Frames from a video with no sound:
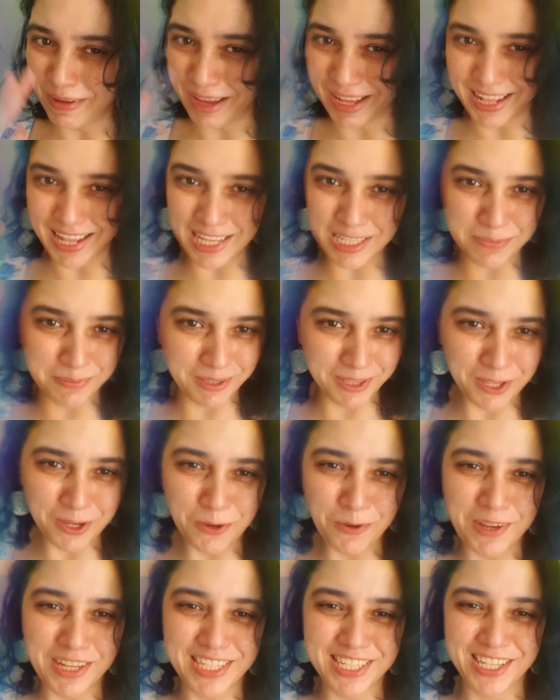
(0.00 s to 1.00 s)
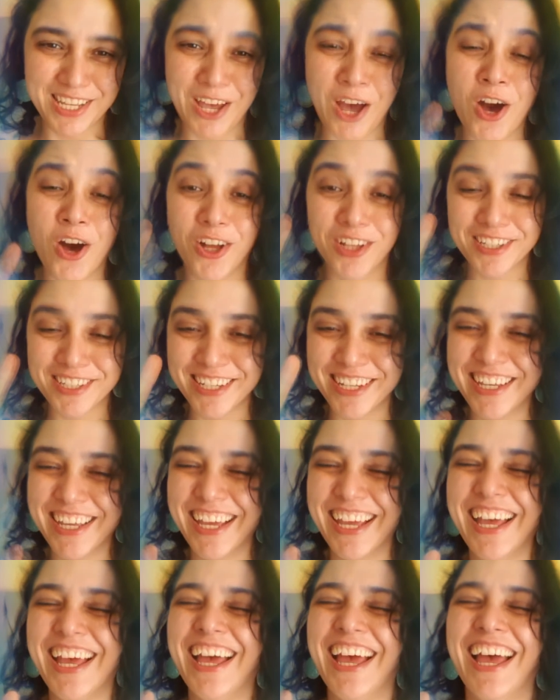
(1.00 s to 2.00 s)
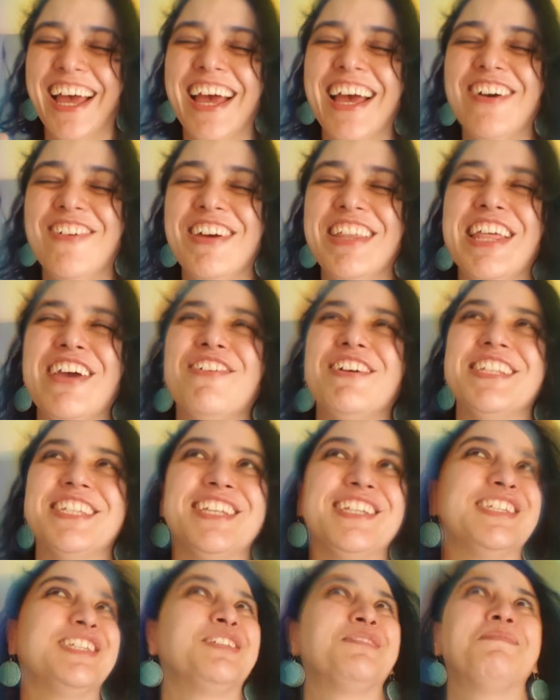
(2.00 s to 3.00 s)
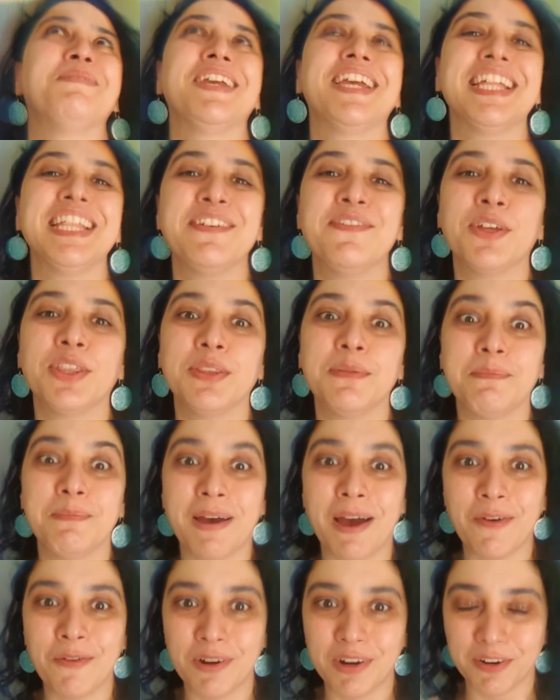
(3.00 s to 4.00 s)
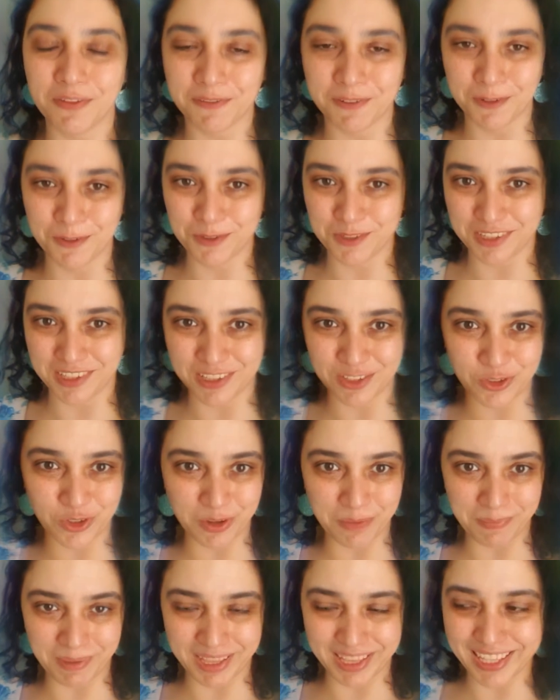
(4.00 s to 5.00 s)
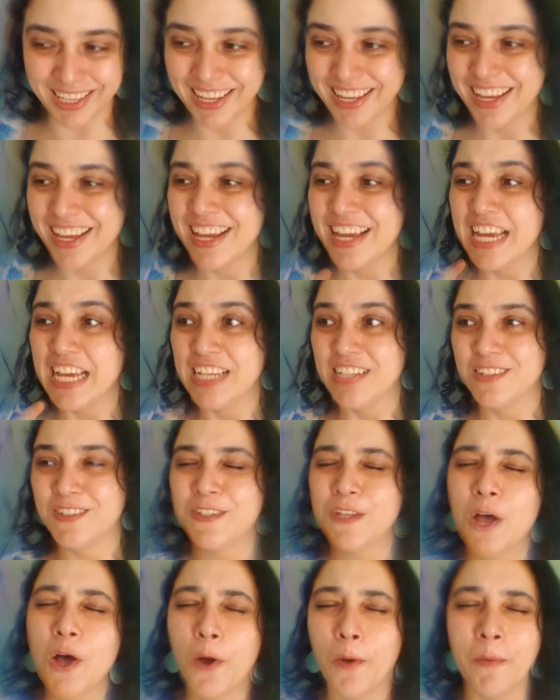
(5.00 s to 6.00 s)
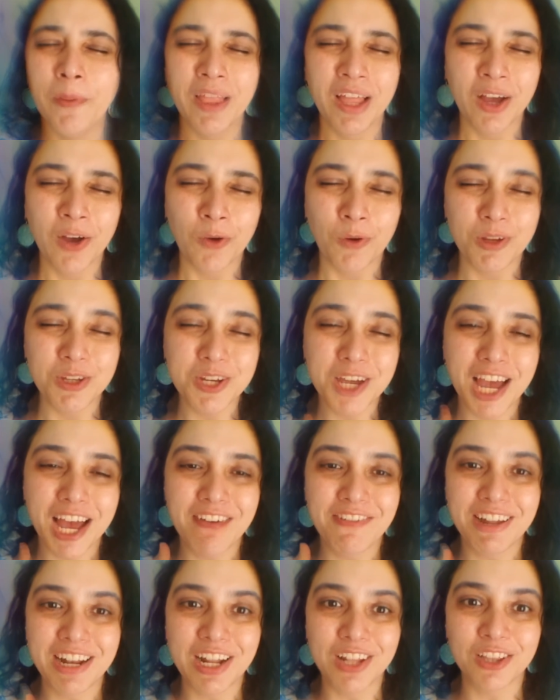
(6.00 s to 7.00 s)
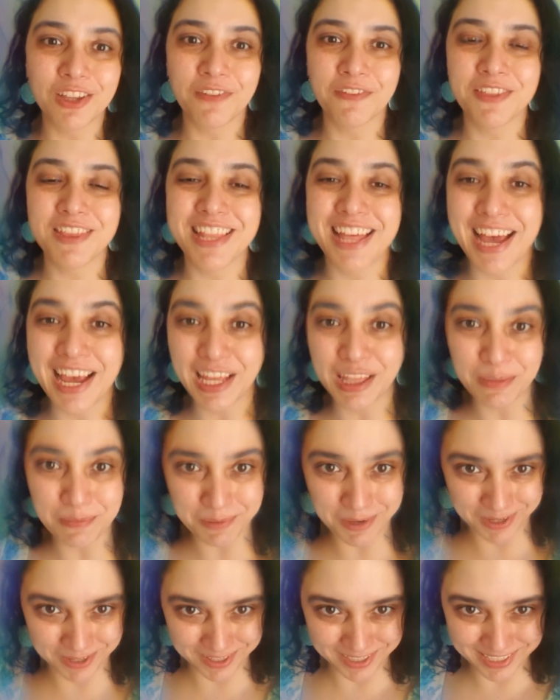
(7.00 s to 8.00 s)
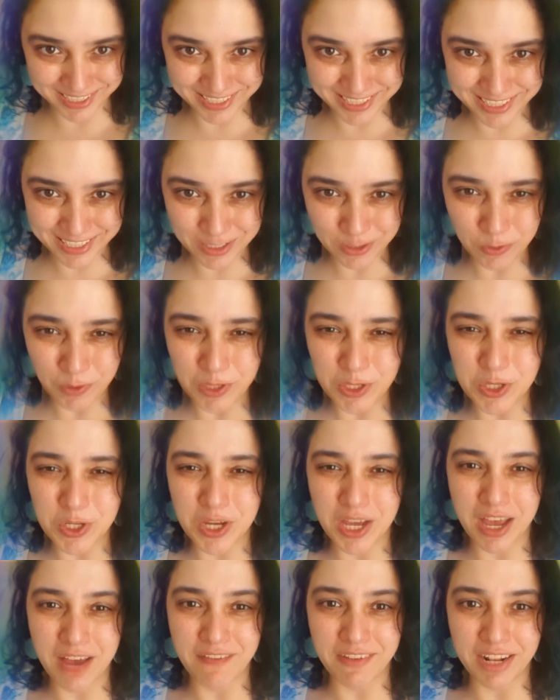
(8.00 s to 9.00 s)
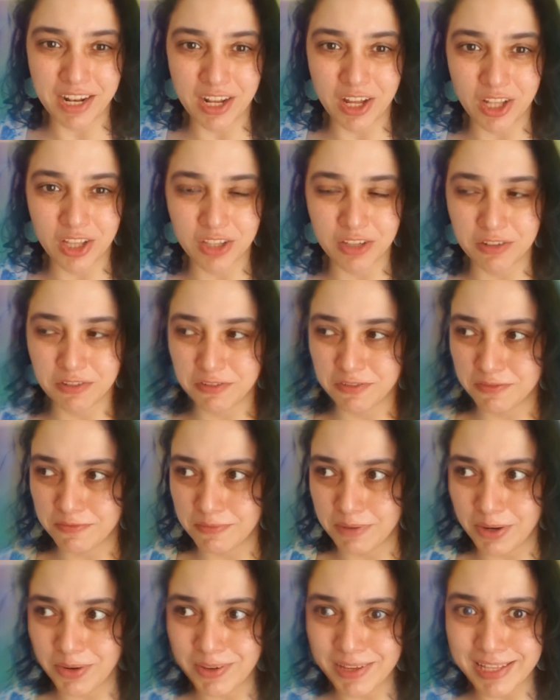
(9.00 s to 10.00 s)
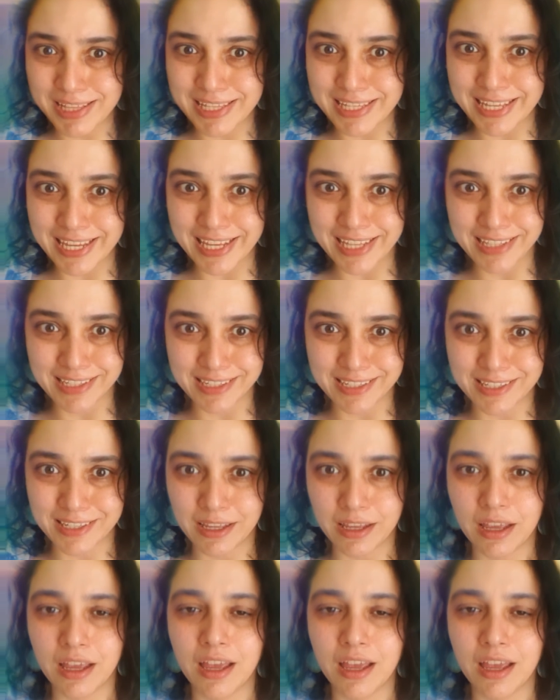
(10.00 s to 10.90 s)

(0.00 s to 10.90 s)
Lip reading: My last video was cut when I was just speaking about the power of lucid dreaming. So, when you have a lot of nightmares, when you have a lot of very intense